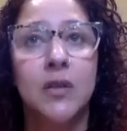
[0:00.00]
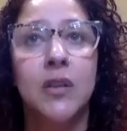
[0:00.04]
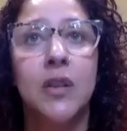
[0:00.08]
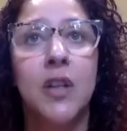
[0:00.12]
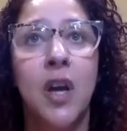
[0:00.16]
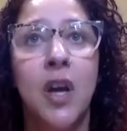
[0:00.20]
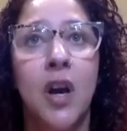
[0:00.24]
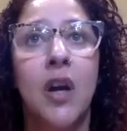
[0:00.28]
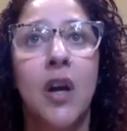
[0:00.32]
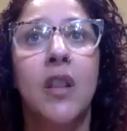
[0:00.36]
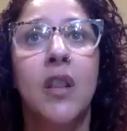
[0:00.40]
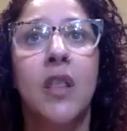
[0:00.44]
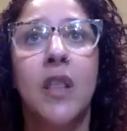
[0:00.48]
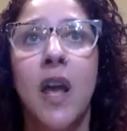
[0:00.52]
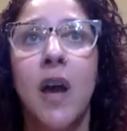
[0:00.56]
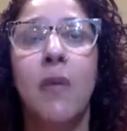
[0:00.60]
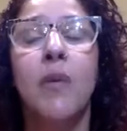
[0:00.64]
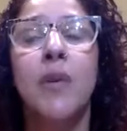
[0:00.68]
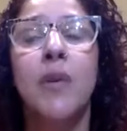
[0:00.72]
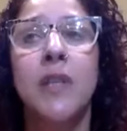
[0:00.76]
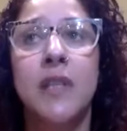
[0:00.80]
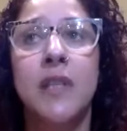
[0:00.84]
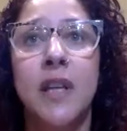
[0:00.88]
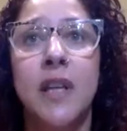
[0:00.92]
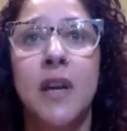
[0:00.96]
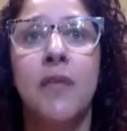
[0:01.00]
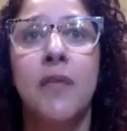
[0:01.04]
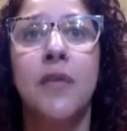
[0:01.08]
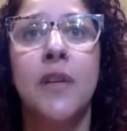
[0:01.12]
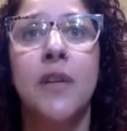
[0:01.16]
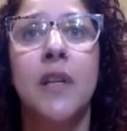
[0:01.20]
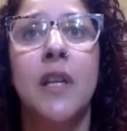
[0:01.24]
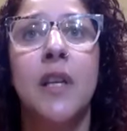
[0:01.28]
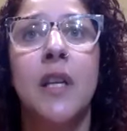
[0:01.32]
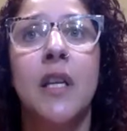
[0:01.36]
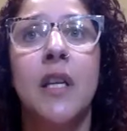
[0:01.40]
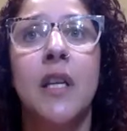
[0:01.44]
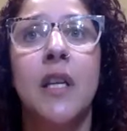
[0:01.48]
No, that was
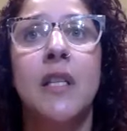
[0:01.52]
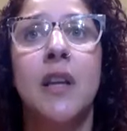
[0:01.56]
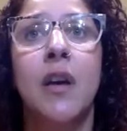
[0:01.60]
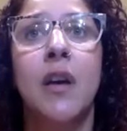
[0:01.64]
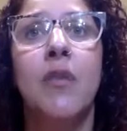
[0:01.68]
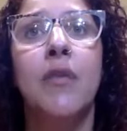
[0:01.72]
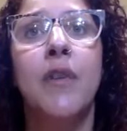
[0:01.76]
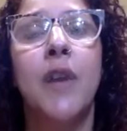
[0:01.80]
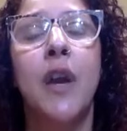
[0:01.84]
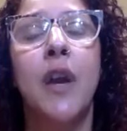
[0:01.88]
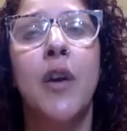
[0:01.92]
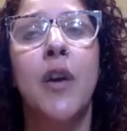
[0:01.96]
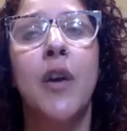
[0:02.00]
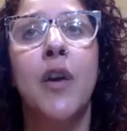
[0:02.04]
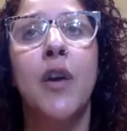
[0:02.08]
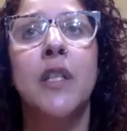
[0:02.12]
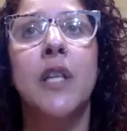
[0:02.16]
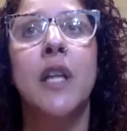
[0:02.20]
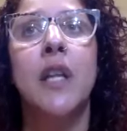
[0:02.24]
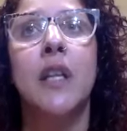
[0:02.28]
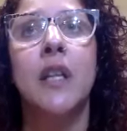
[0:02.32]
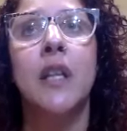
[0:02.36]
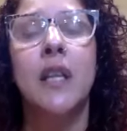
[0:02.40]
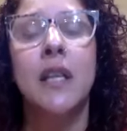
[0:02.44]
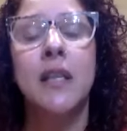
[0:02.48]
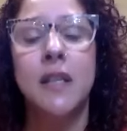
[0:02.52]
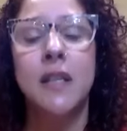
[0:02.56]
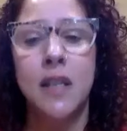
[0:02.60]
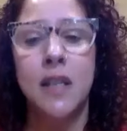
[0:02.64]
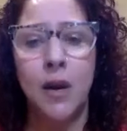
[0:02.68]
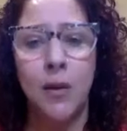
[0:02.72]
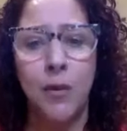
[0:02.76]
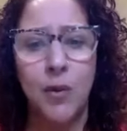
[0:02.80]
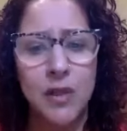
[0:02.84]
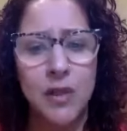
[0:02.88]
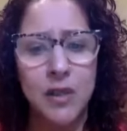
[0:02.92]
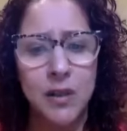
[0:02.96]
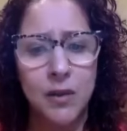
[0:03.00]
definitely self care because at least
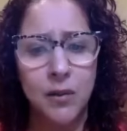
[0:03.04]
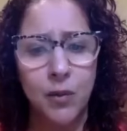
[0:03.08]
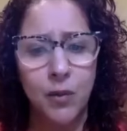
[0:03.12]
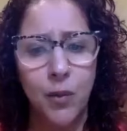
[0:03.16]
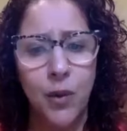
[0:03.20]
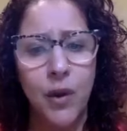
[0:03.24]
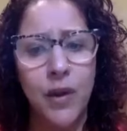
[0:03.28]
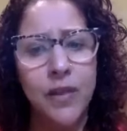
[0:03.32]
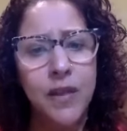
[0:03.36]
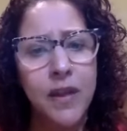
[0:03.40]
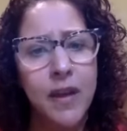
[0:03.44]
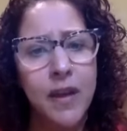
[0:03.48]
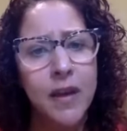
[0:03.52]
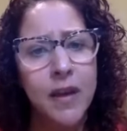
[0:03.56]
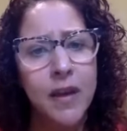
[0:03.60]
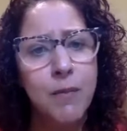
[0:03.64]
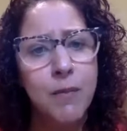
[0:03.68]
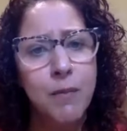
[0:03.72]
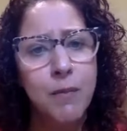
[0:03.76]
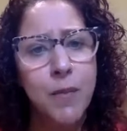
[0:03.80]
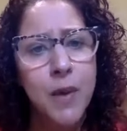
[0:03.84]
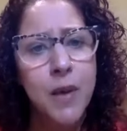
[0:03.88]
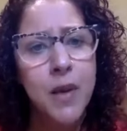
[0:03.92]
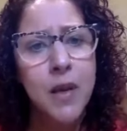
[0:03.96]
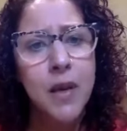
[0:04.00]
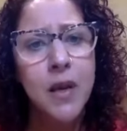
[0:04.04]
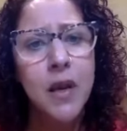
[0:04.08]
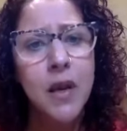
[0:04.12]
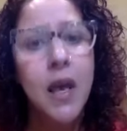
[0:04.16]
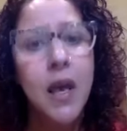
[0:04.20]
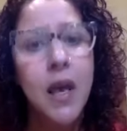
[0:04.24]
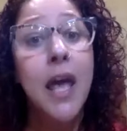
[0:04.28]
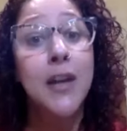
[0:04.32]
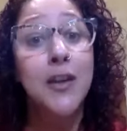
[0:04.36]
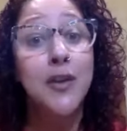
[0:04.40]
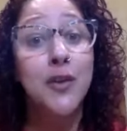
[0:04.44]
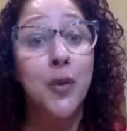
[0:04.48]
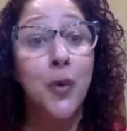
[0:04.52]
I was with him
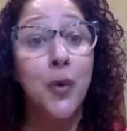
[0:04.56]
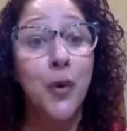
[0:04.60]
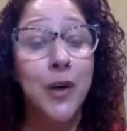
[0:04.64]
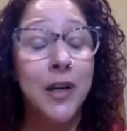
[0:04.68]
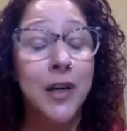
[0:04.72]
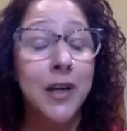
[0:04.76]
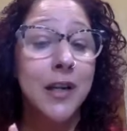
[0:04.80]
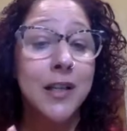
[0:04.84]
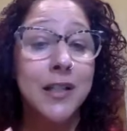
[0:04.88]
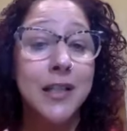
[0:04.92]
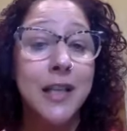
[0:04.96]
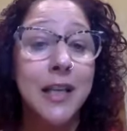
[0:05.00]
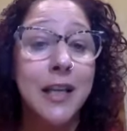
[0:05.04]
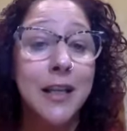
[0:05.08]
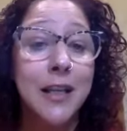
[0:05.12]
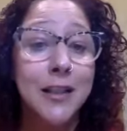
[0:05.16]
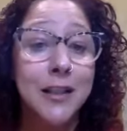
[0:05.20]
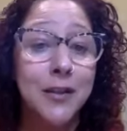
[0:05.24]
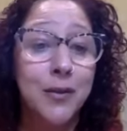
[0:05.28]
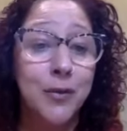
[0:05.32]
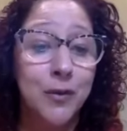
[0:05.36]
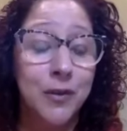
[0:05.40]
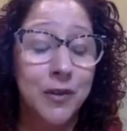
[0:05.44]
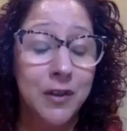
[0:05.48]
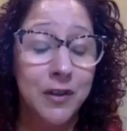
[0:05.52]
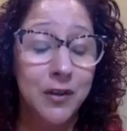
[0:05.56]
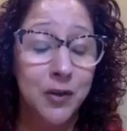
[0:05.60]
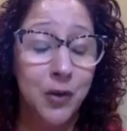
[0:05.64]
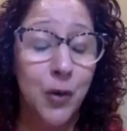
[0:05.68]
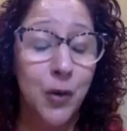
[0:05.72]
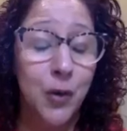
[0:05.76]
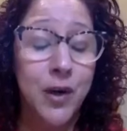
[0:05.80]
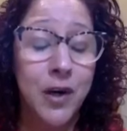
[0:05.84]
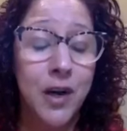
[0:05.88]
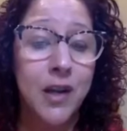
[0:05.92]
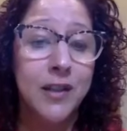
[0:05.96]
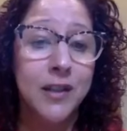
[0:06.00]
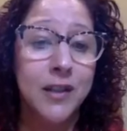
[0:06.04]
and Jordan because he
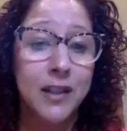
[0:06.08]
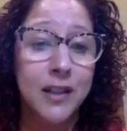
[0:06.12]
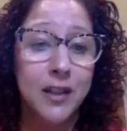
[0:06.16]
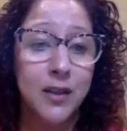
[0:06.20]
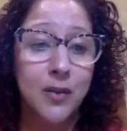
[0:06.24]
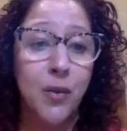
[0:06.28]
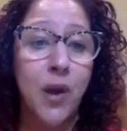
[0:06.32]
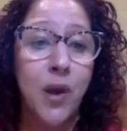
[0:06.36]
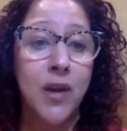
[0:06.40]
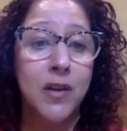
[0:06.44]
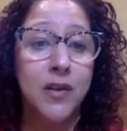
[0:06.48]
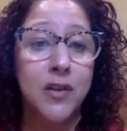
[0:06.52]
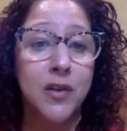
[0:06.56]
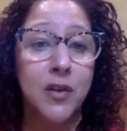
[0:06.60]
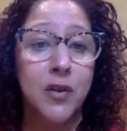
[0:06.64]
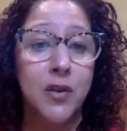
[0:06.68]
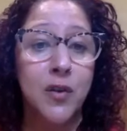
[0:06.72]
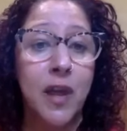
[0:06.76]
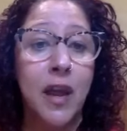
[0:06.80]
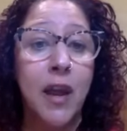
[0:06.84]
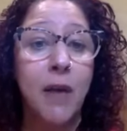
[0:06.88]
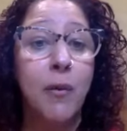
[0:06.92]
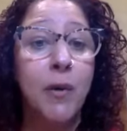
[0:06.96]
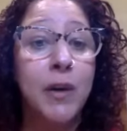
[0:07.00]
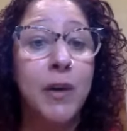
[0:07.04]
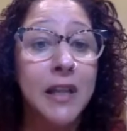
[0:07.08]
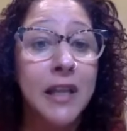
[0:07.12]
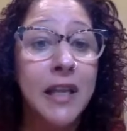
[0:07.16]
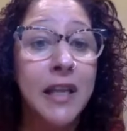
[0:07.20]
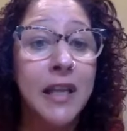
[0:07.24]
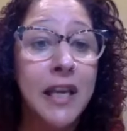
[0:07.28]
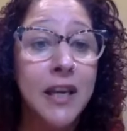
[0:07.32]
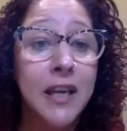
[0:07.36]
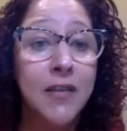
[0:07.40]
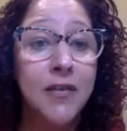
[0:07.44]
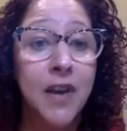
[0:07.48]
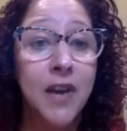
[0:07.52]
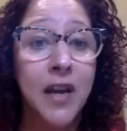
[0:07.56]
Jordan hunts as well. So they would
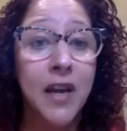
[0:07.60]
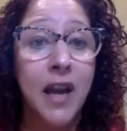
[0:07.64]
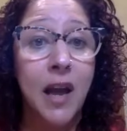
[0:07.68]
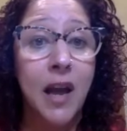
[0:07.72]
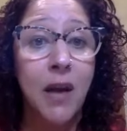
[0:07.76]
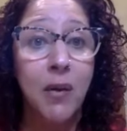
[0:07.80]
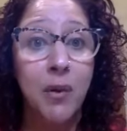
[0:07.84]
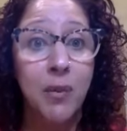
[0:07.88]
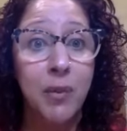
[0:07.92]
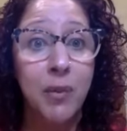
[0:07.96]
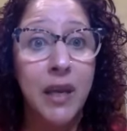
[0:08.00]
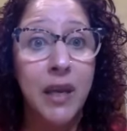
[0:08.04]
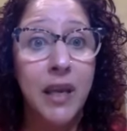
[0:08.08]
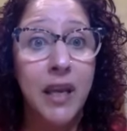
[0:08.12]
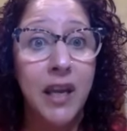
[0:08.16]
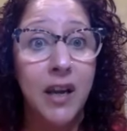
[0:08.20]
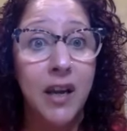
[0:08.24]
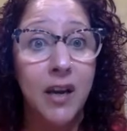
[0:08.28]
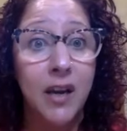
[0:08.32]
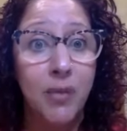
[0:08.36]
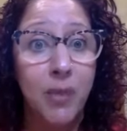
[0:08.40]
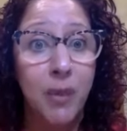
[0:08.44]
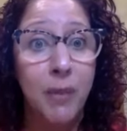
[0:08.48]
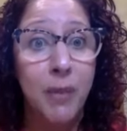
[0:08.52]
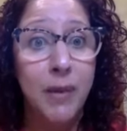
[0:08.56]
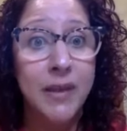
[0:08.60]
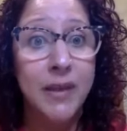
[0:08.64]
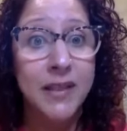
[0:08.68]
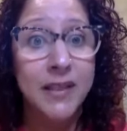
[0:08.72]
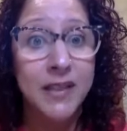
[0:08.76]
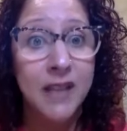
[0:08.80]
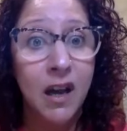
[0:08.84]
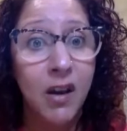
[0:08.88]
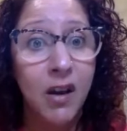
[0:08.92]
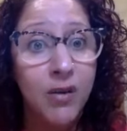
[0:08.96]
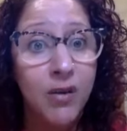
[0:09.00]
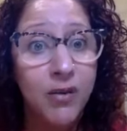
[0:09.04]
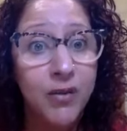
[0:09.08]
leave and I would be here by
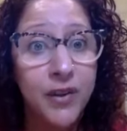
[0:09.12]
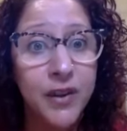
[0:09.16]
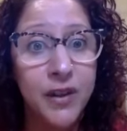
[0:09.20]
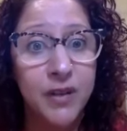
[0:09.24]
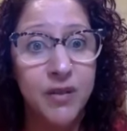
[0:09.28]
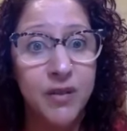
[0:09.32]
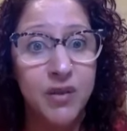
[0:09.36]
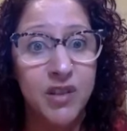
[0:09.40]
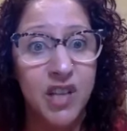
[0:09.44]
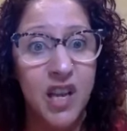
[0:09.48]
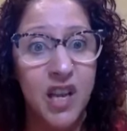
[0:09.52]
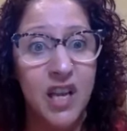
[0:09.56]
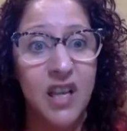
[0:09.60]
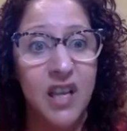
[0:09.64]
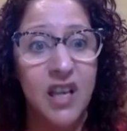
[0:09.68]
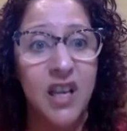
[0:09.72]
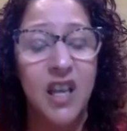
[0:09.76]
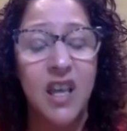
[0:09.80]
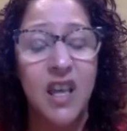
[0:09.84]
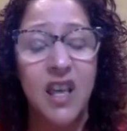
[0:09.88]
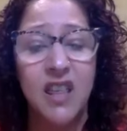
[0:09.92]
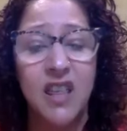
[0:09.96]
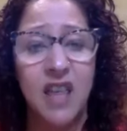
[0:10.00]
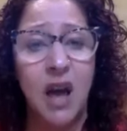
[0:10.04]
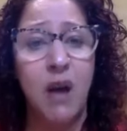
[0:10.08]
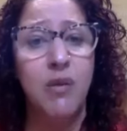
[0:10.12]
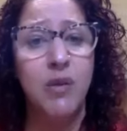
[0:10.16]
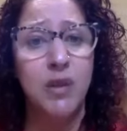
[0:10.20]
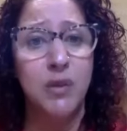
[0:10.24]
myself. And it was like, that